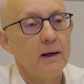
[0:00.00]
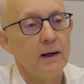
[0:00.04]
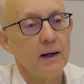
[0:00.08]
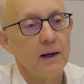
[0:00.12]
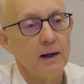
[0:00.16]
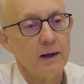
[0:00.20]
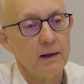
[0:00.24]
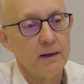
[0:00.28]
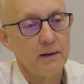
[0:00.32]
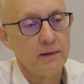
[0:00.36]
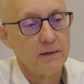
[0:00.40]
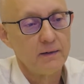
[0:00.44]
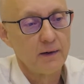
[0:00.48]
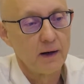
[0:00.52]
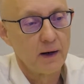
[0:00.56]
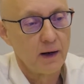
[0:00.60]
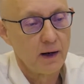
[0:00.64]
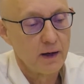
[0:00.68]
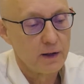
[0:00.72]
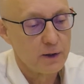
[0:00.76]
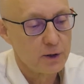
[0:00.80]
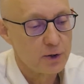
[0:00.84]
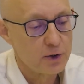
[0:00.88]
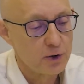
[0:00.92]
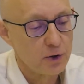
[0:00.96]
And
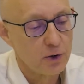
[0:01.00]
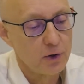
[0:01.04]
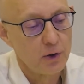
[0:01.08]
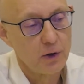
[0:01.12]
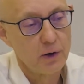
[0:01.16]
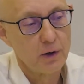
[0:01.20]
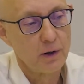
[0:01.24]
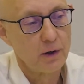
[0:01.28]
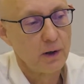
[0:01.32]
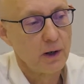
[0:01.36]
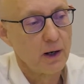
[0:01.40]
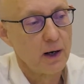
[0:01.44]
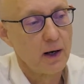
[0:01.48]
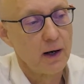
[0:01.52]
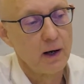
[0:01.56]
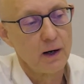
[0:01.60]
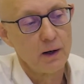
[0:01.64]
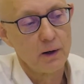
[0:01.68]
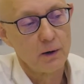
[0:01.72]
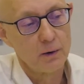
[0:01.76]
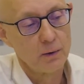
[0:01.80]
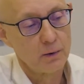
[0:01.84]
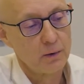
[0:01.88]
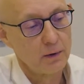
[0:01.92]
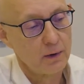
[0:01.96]
I saw
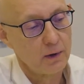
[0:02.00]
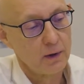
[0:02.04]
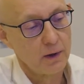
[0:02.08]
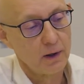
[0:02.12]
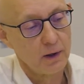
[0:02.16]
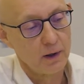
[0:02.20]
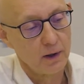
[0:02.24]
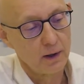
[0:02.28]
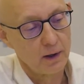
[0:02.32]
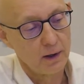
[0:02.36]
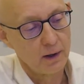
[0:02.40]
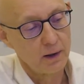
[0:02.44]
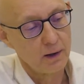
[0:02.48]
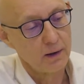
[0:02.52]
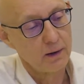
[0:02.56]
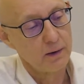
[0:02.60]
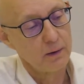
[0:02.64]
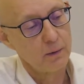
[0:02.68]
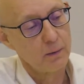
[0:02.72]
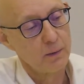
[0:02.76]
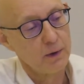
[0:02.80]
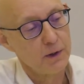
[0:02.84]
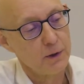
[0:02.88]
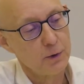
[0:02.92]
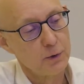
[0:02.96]
how
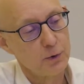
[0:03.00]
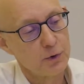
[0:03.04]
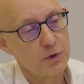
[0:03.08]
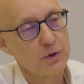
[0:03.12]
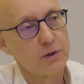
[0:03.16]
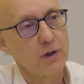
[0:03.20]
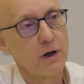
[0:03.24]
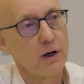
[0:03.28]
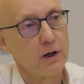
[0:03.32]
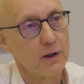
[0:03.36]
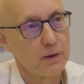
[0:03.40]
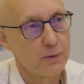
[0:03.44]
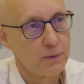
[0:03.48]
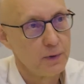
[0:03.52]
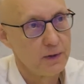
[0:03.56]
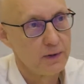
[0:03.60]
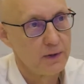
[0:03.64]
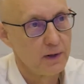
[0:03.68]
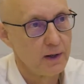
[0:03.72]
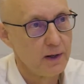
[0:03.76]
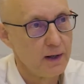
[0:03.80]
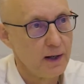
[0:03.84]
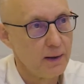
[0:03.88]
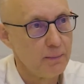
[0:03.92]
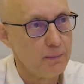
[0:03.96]
when you start with
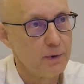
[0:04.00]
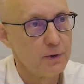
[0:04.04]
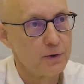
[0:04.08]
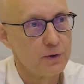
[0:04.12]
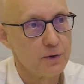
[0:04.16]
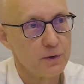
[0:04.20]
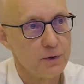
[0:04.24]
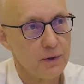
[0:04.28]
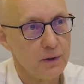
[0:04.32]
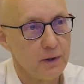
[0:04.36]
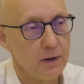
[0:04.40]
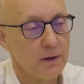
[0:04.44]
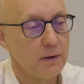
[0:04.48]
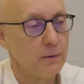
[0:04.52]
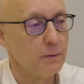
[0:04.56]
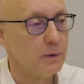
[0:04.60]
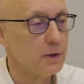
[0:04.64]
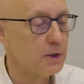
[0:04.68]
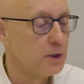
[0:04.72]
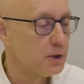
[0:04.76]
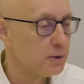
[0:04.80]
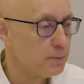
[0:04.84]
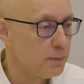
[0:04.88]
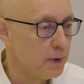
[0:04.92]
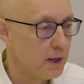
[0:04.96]
telemetry,
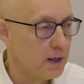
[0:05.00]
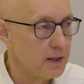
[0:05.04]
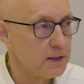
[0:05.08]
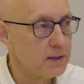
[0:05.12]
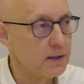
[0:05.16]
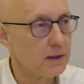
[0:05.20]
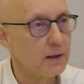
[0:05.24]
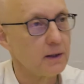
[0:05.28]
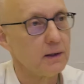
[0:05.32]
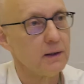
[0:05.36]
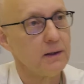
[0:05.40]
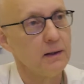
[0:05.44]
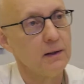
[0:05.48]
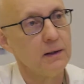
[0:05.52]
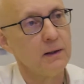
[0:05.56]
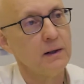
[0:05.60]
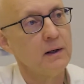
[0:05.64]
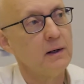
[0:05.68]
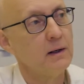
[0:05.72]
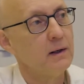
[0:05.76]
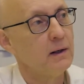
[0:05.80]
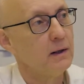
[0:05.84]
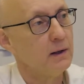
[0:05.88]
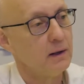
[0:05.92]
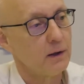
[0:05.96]
which is
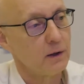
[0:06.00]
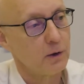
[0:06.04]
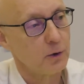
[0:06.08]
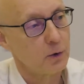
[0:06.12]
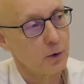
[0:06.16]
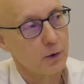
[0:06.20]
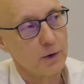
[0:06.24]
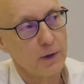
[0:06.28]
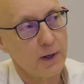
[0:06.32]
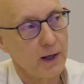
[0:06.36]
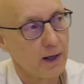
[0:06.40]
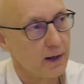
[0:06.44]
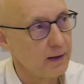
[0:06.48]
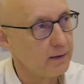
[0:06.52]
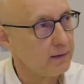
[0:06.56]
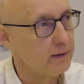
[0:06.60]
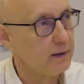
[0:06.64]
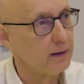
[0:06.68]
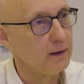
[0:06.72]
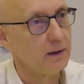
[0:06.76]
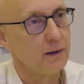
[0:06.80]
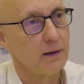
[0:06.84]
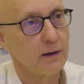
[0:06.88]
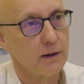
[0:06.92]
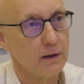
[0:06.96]
basically
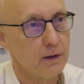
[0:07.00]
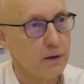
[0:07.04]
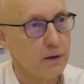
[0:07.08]
connecting a